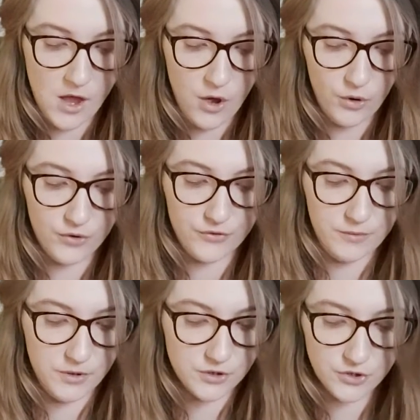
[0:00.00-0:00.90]
or through
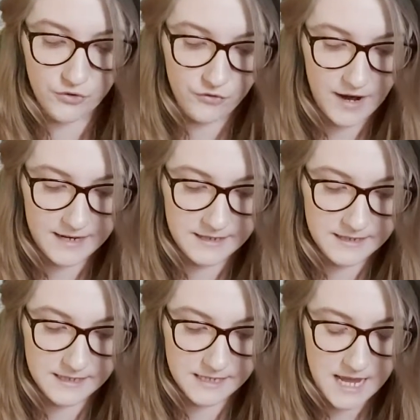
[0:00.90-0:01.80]
mutual
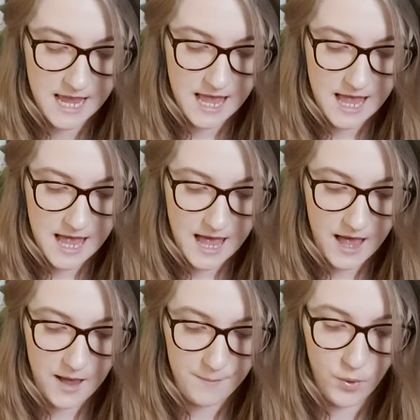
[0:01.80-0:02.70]
friends,
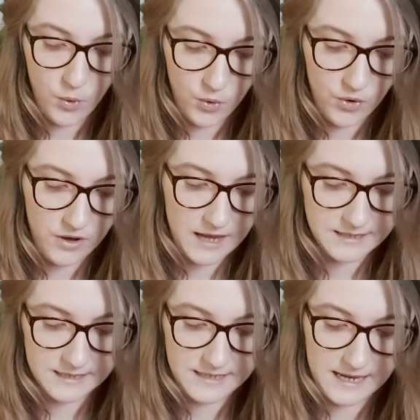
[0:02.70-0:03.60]
or, as I
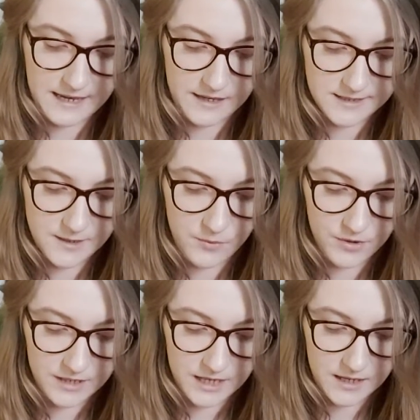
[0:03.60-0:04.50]
say,
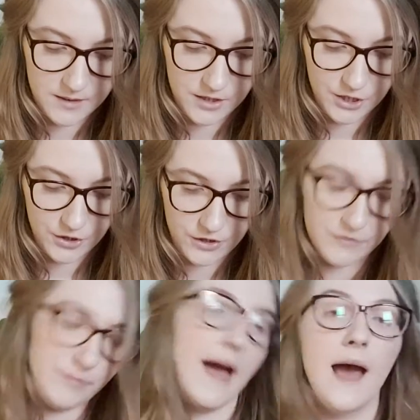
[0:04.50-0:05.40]
someone that, you know,
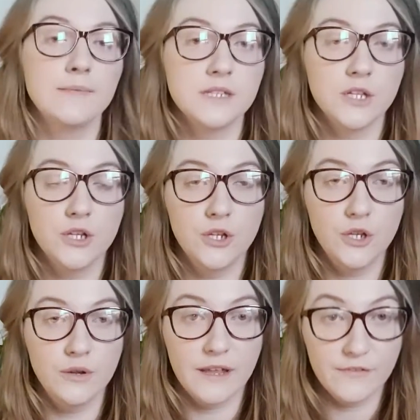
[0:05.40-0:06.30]
you've perhaps
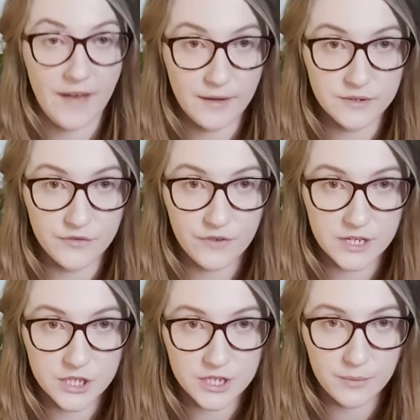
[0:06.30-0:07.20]
newly found a
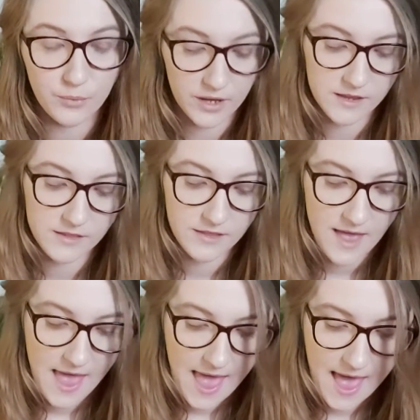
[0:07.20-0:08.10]
friendship with,
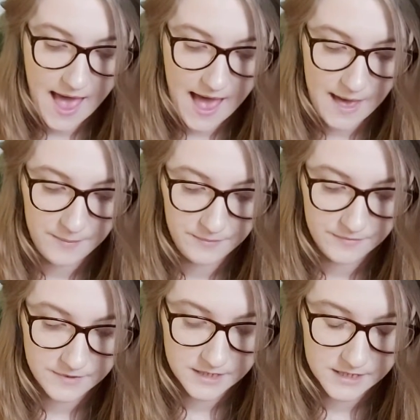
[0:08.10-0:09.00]

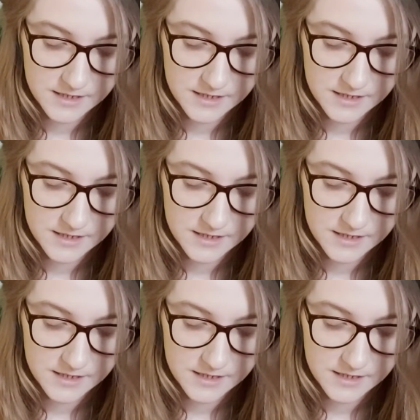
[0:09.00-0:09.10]
and